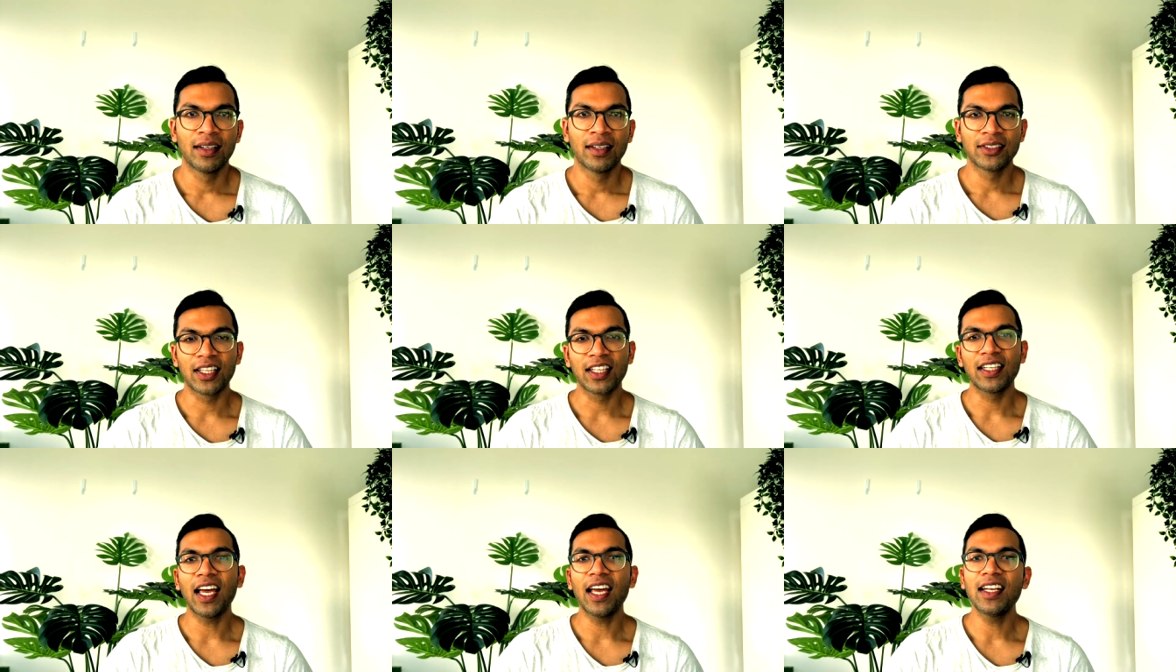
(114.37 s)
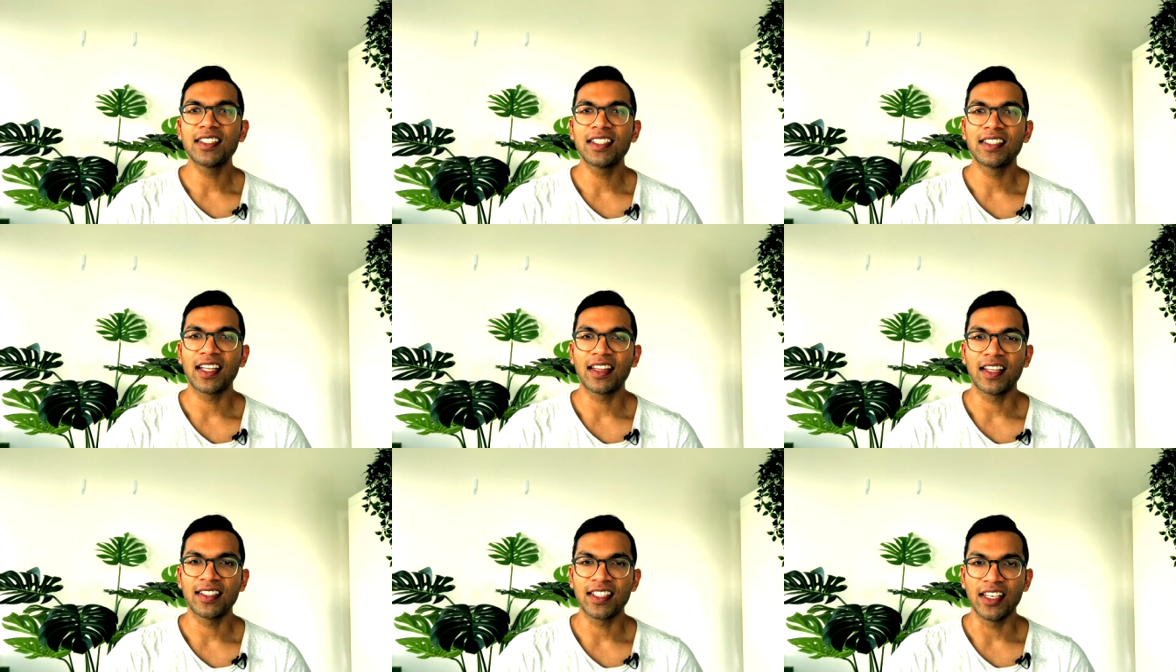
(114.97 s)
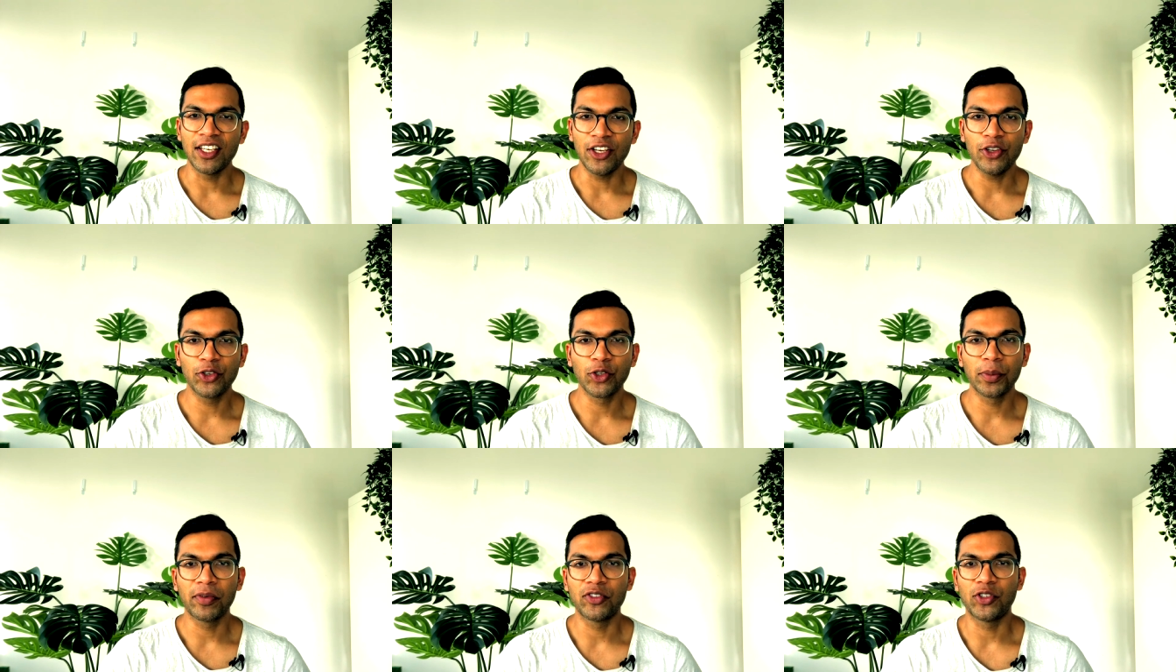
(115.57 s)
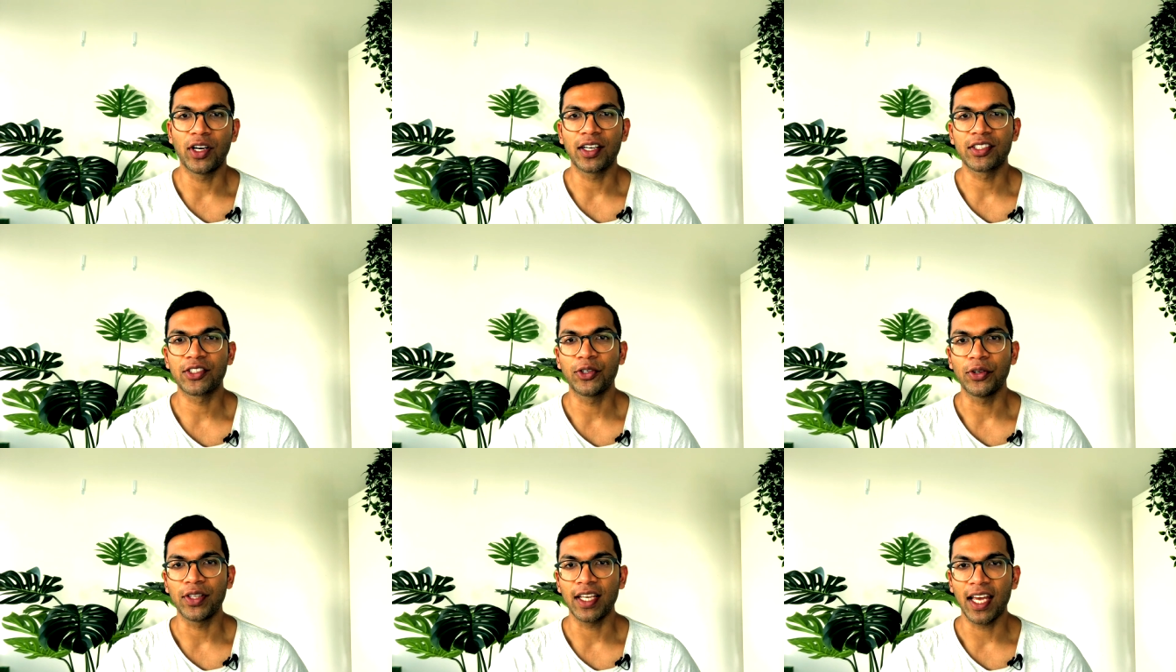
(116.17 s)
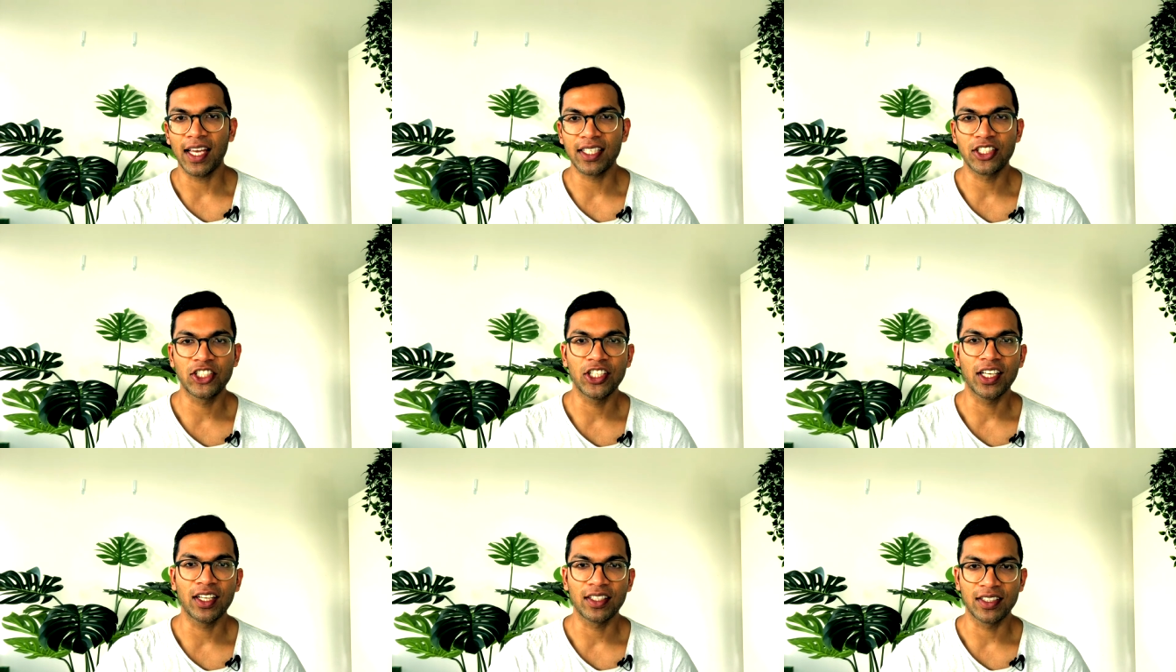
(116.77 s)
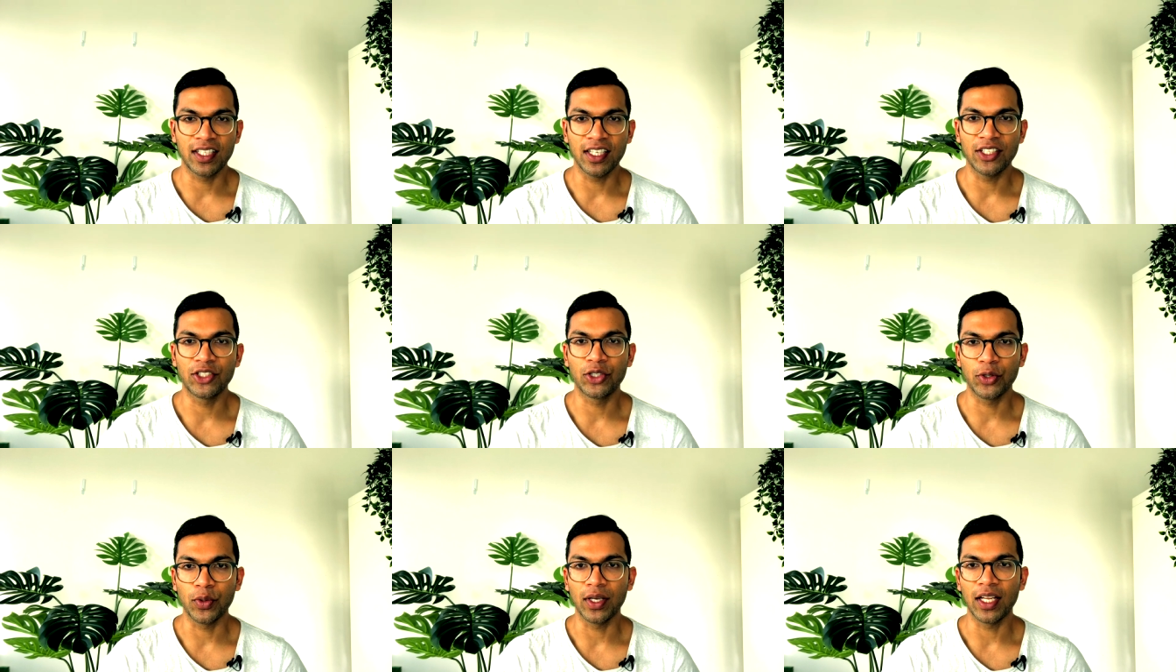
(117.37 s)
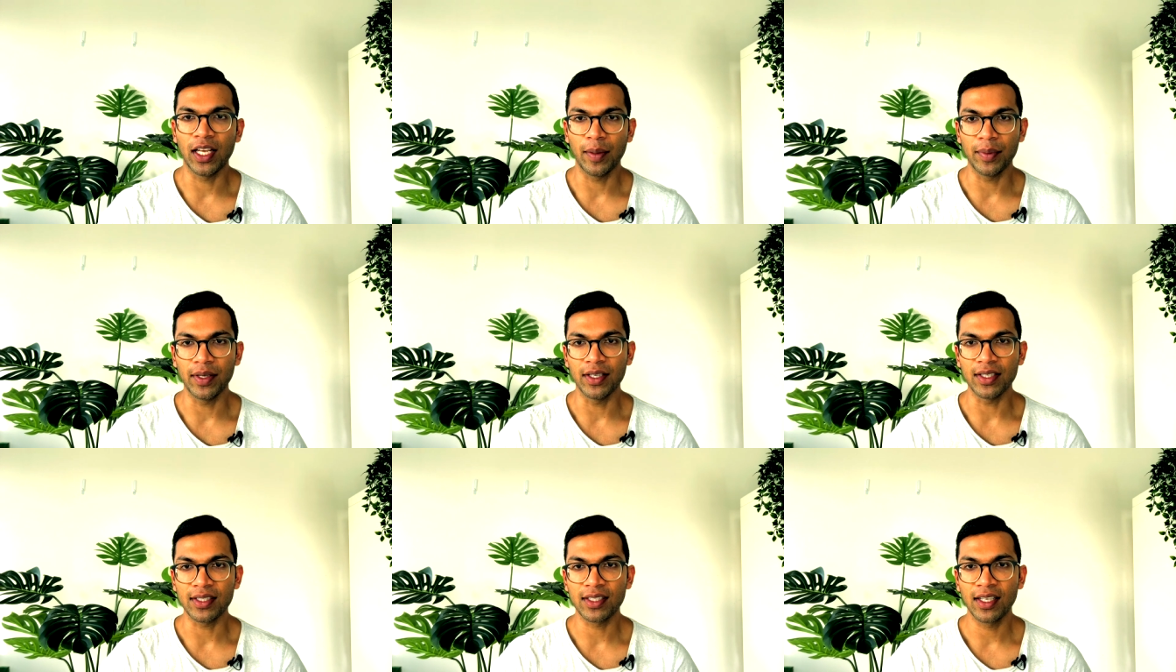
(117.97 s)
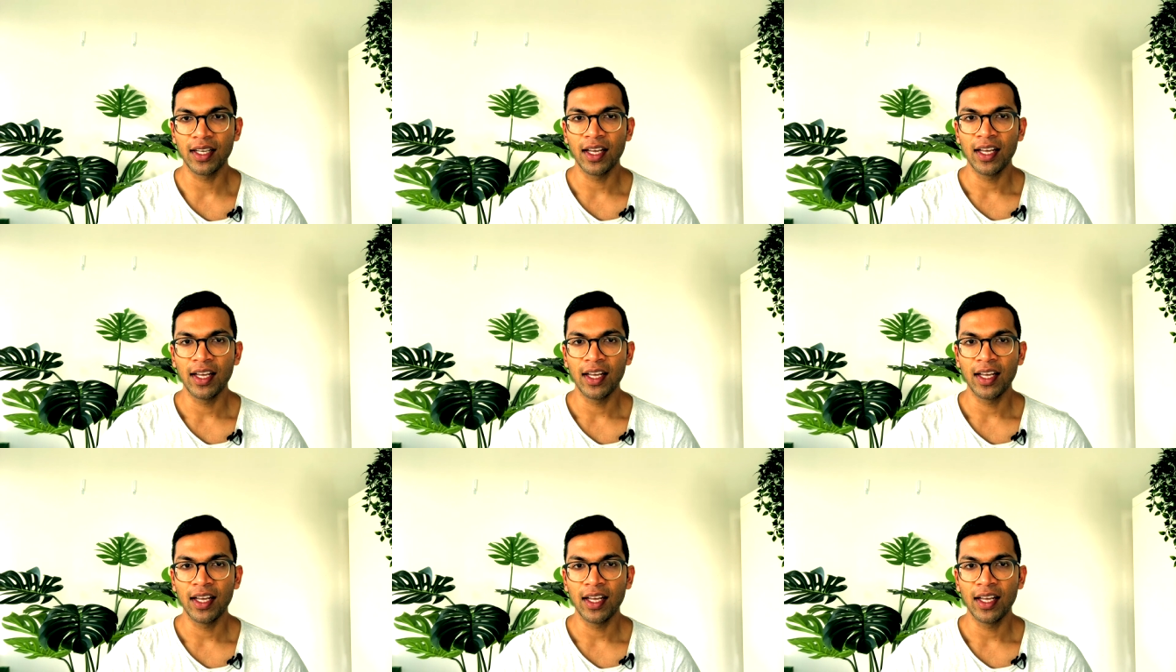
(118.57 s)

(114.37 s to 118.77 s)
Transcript: So the latest is that there's a new group of drugs called the S G L T two inhibitors.